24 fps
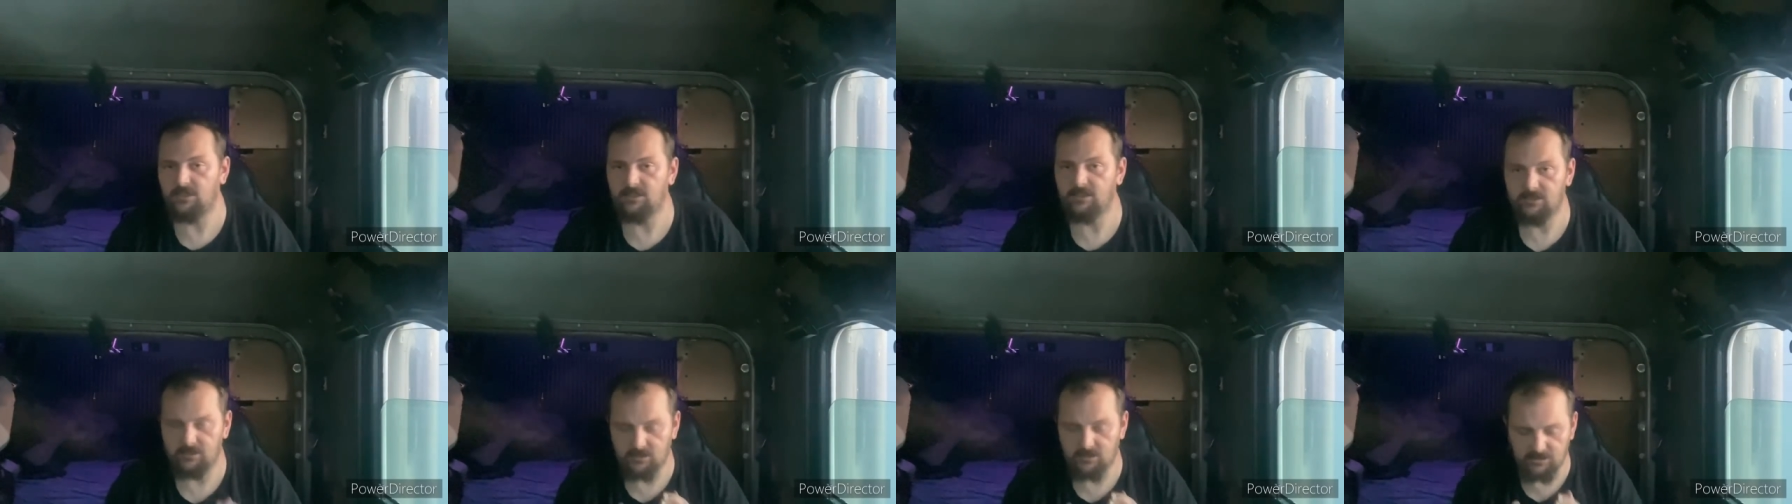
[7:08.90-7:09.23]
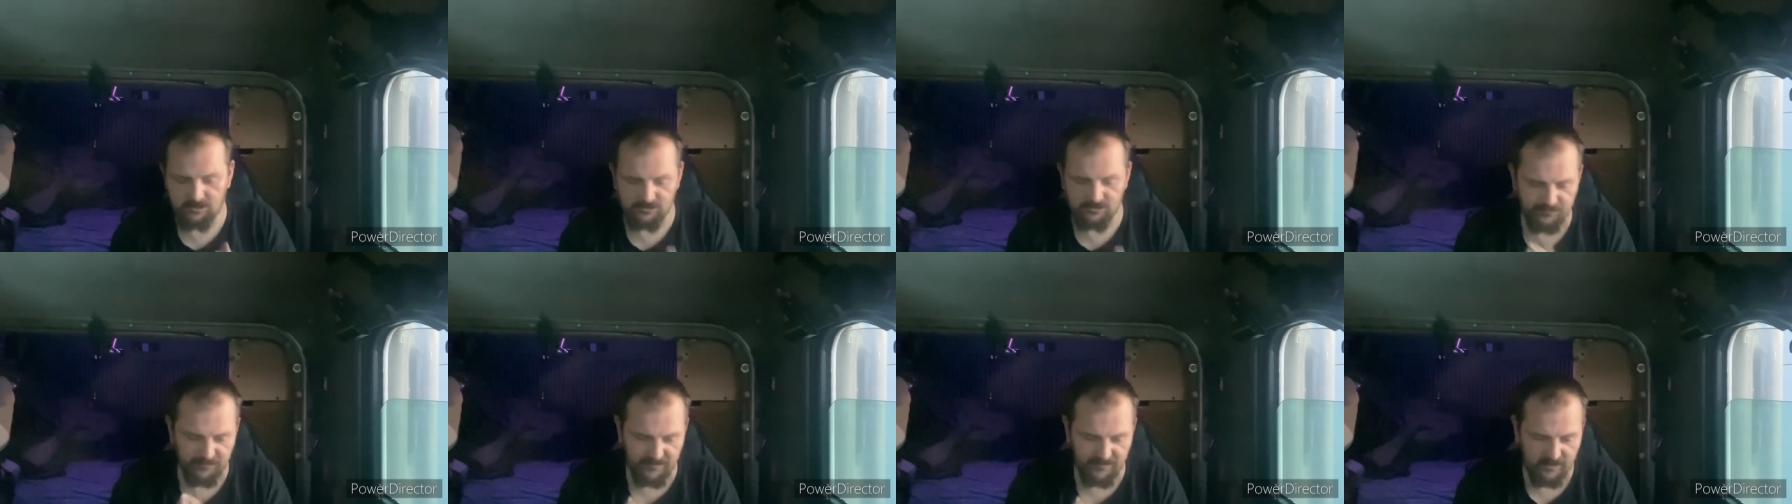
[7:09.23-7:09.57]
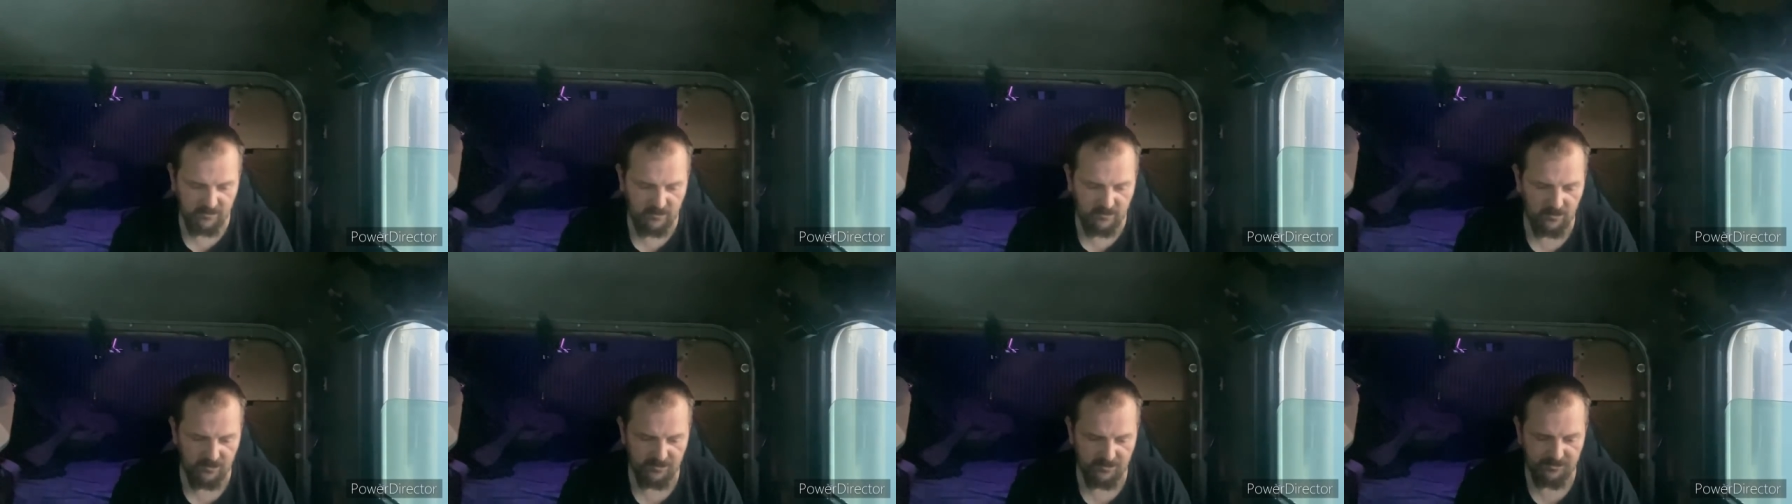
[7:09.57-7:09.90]
is
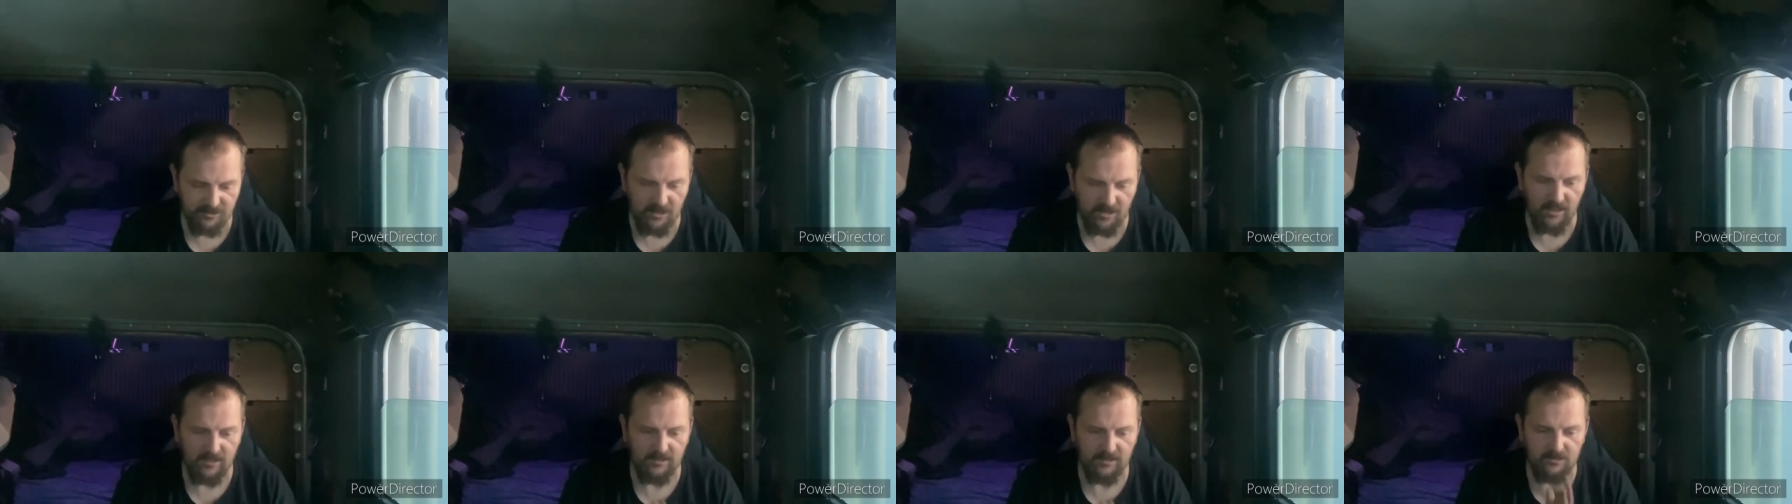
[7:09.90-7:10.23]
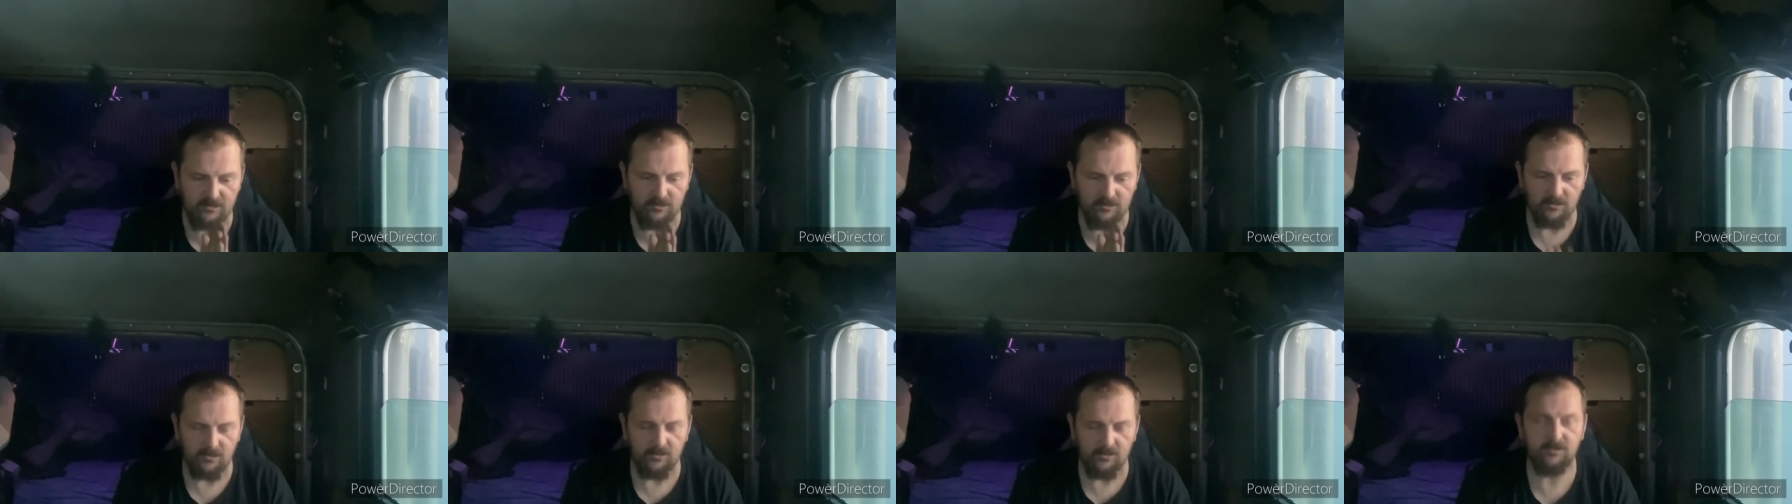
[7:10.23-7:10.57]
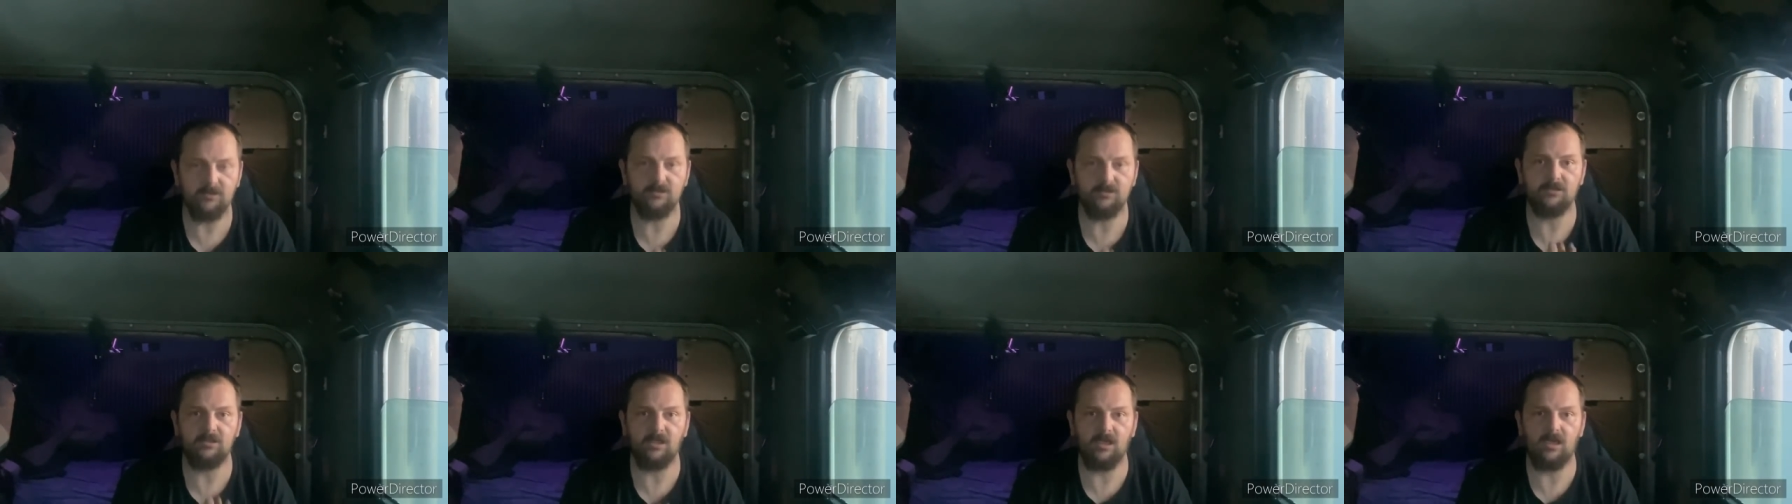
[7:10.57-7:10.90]
because I could
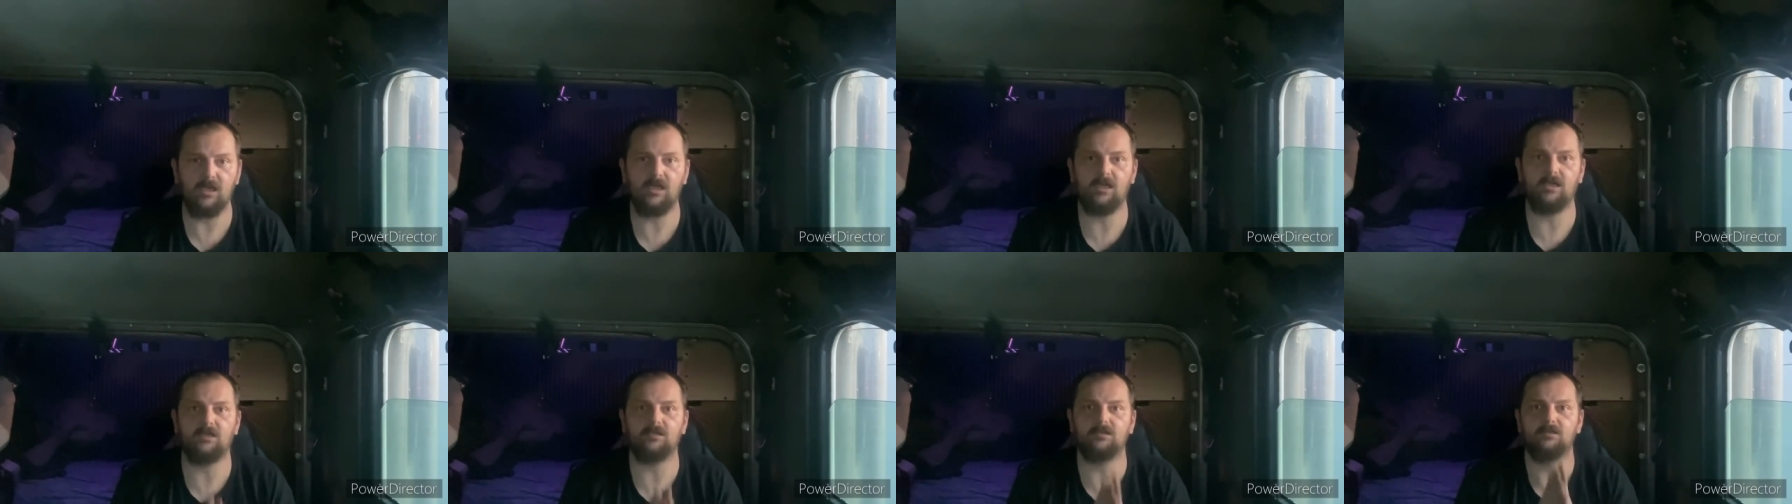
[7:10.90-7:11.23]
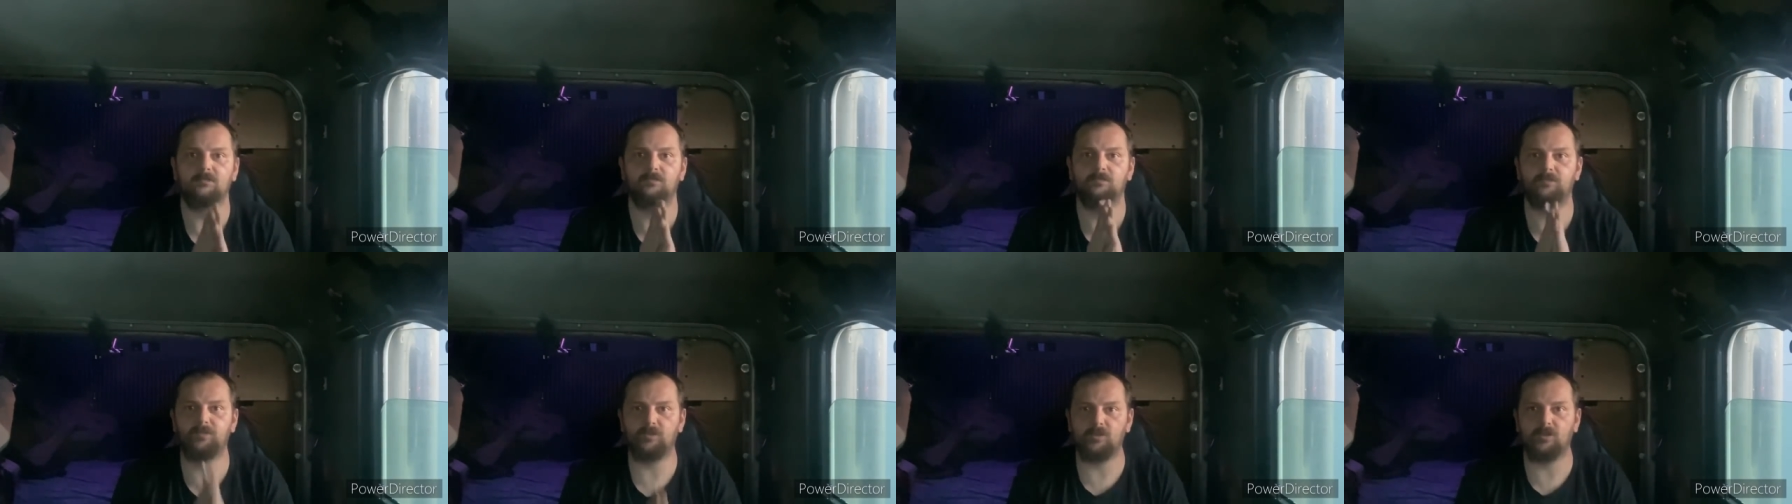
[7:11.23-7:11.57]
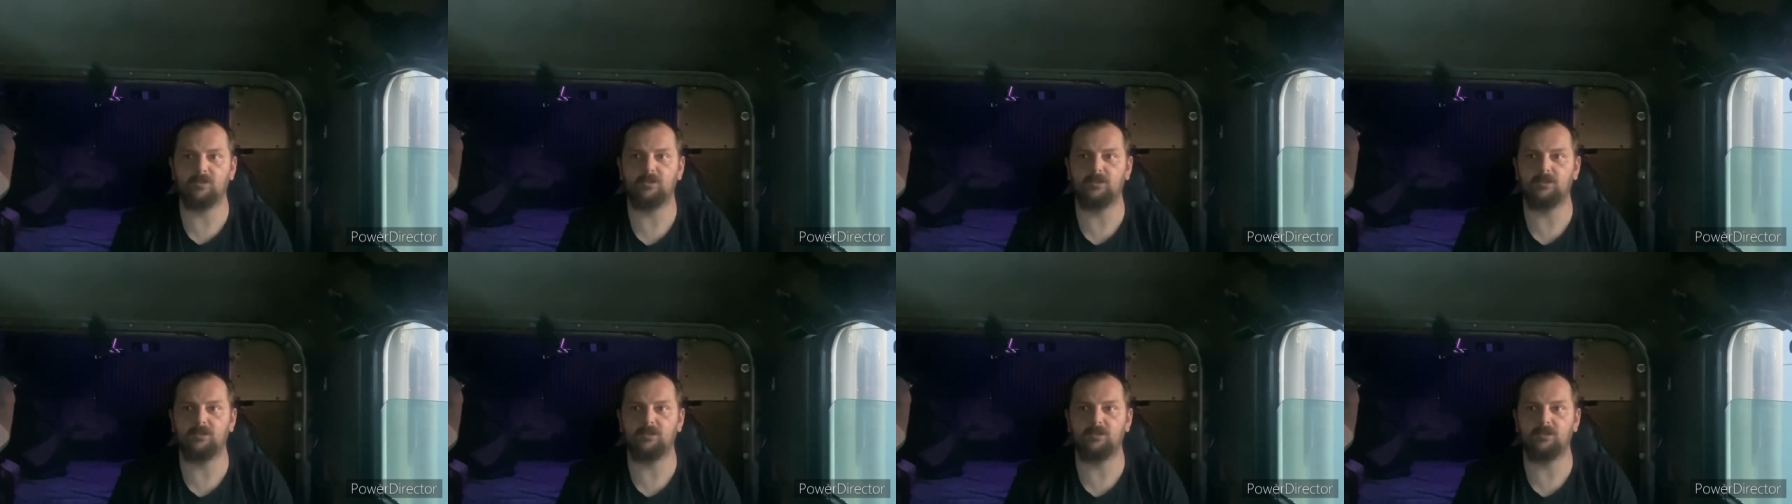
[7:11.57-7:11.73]
not put